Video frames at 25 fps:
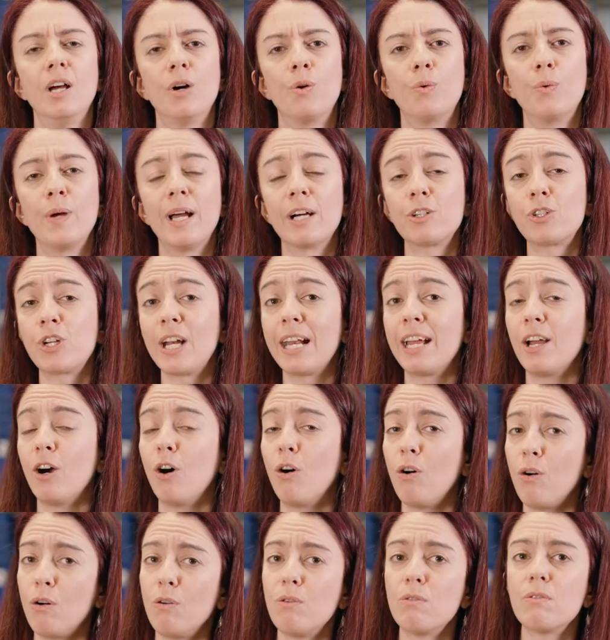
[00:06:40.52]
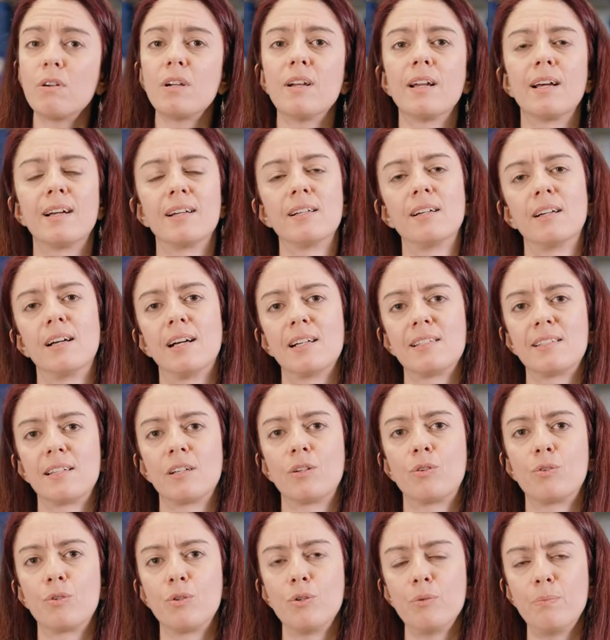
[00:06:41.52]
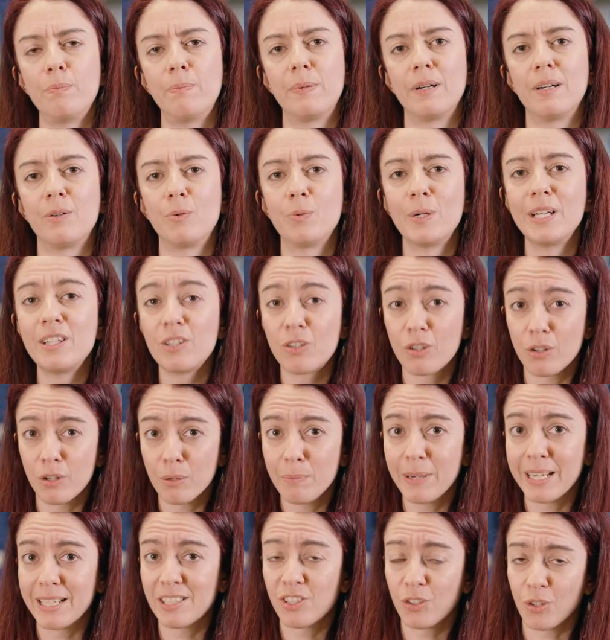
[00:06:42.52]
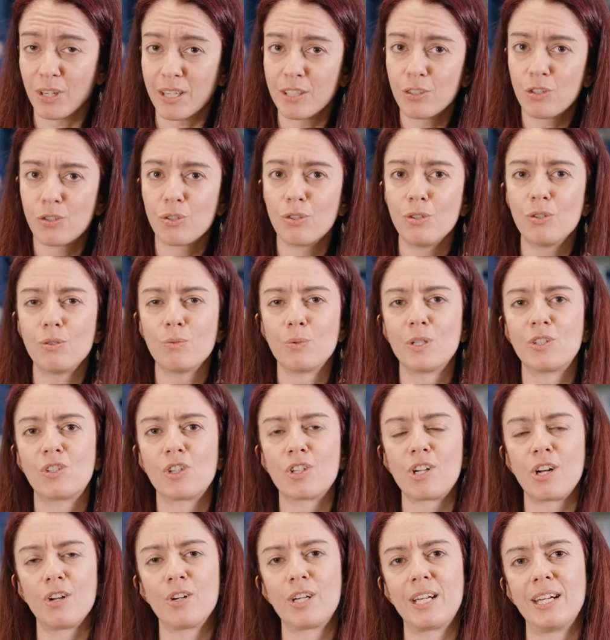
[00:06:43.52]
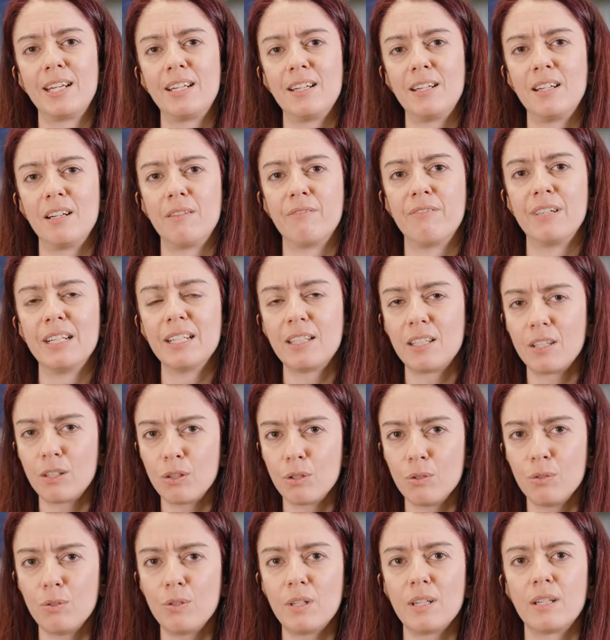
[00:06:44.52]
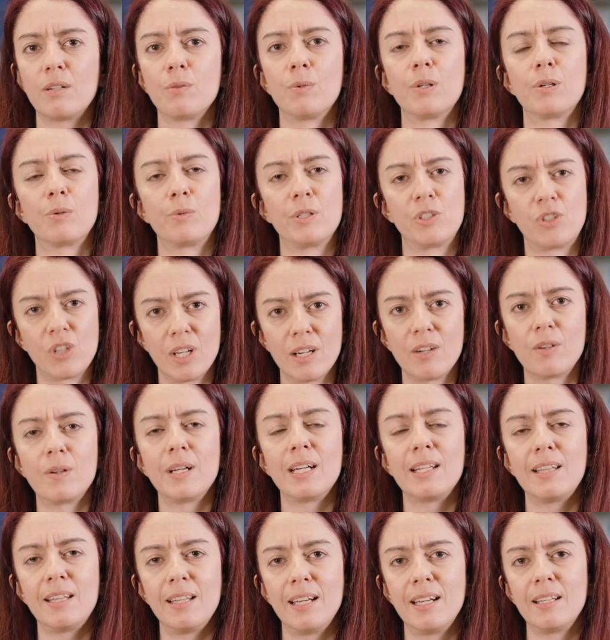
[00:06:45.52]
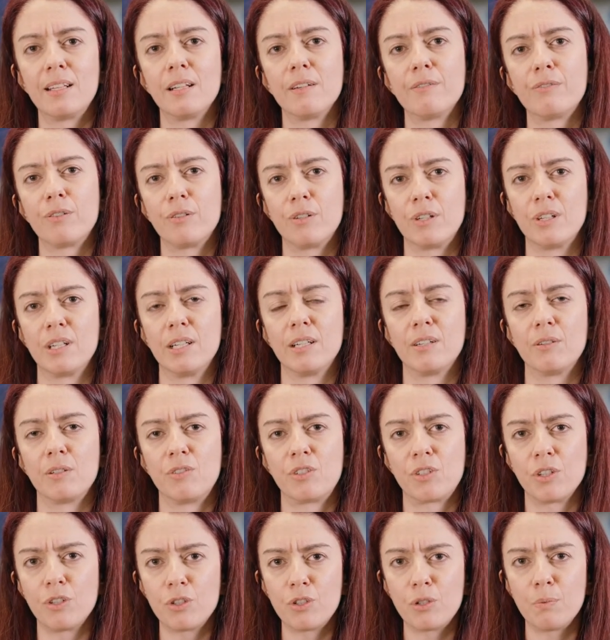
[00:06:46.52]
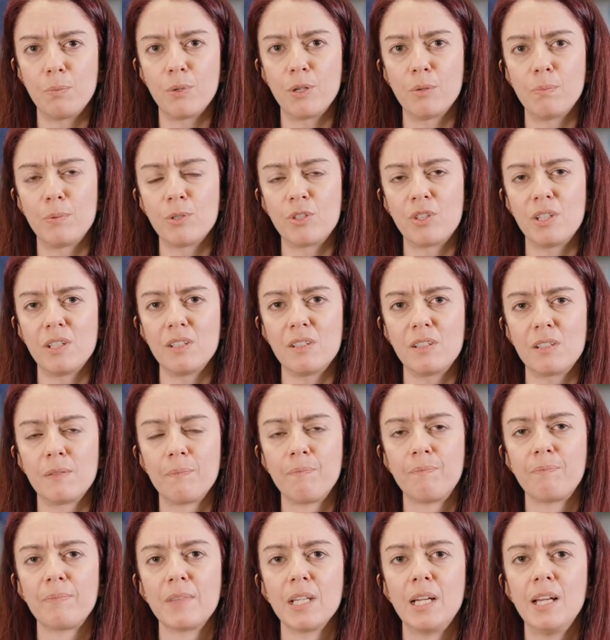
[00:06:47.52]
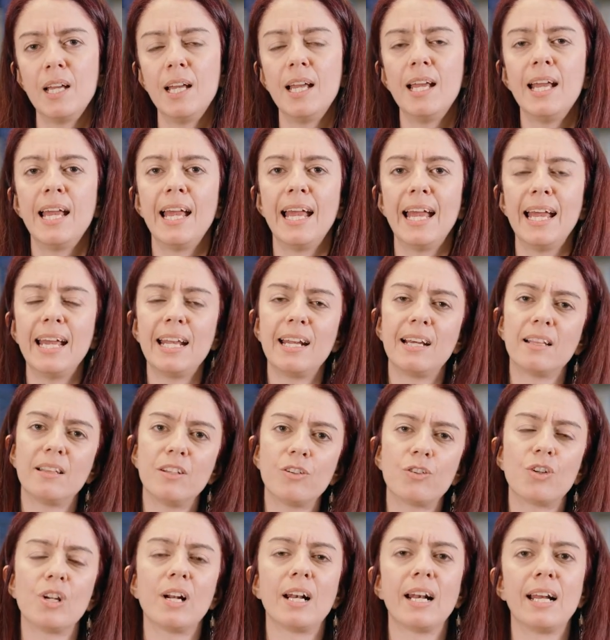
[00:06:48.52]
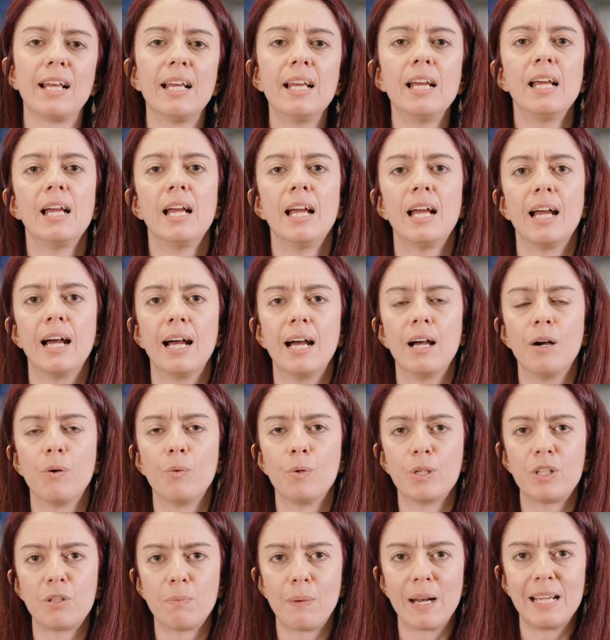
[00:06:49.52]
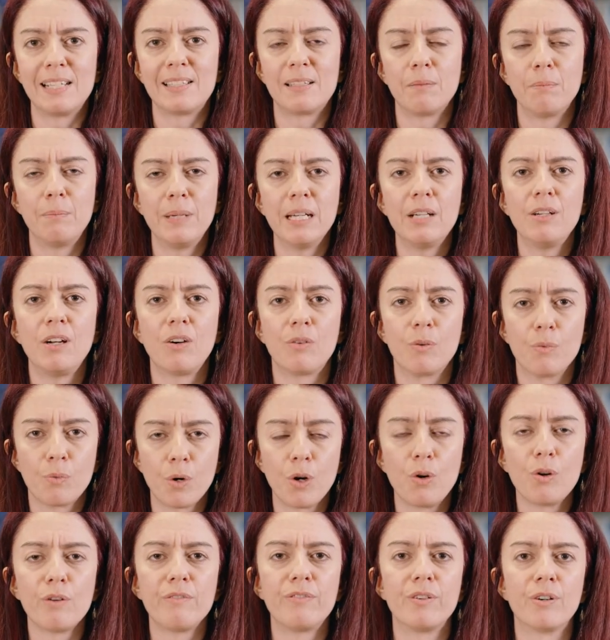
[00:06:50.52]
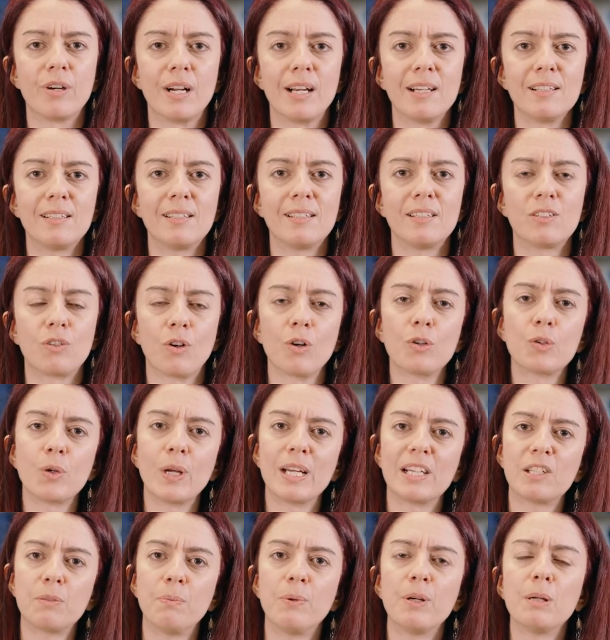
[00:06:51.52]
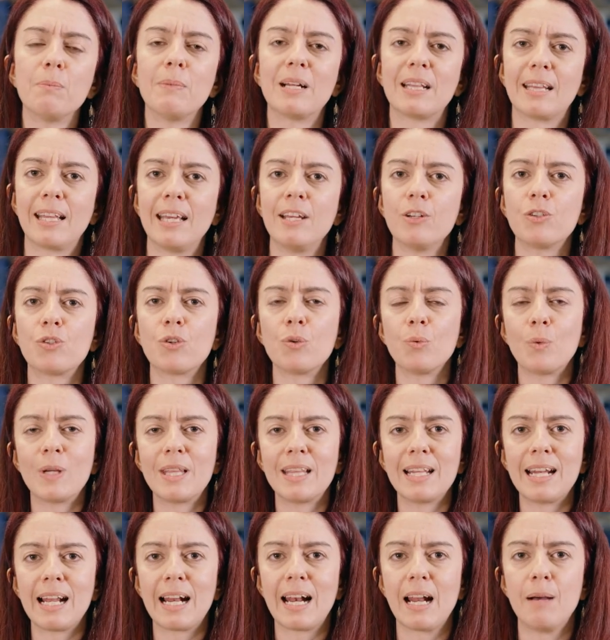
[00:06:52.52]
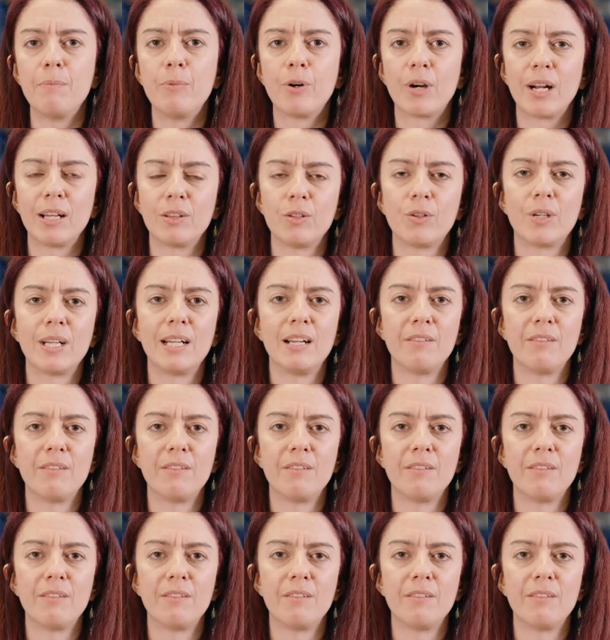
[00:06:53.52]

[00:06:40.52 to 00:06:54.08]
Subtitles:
We actually own, as a group, a wind turbine structure, which is located in Winterthur, and where we generate data for research purposes. And additionally, what plays a big role for us is also experimentation within a laboratory